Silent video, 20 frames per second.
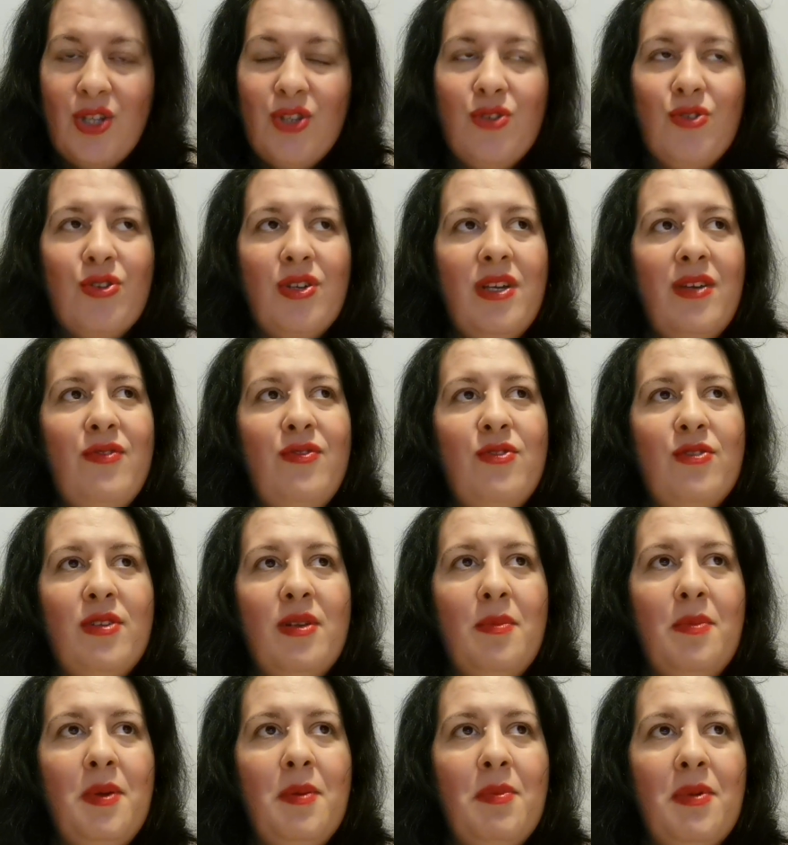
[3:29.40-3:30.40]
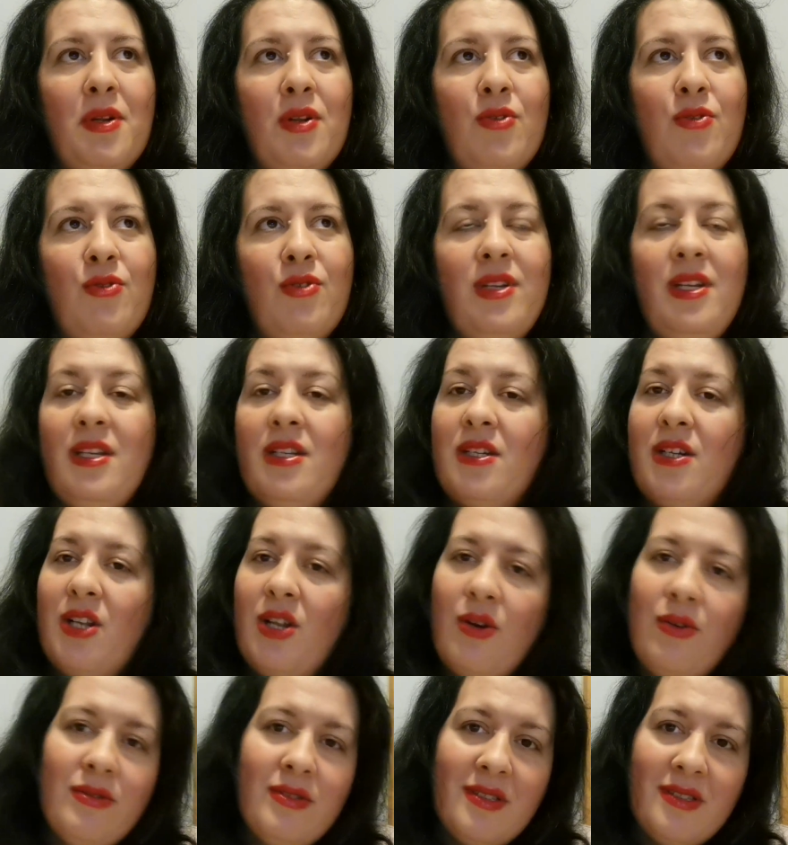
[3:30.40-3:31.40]
to give to the people who need
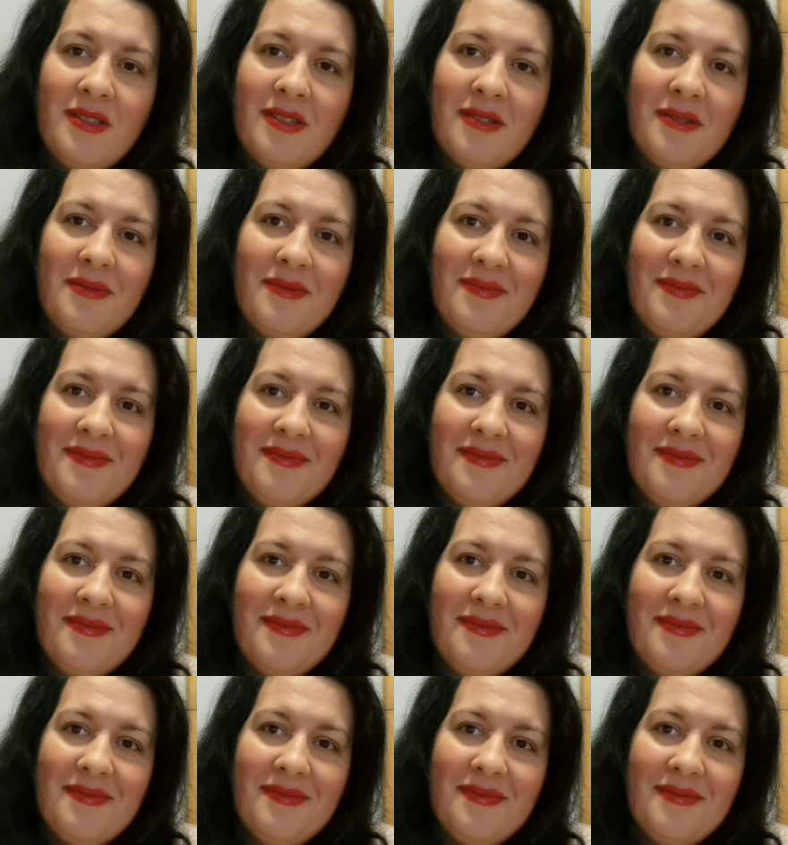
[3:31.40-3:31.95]
clothes?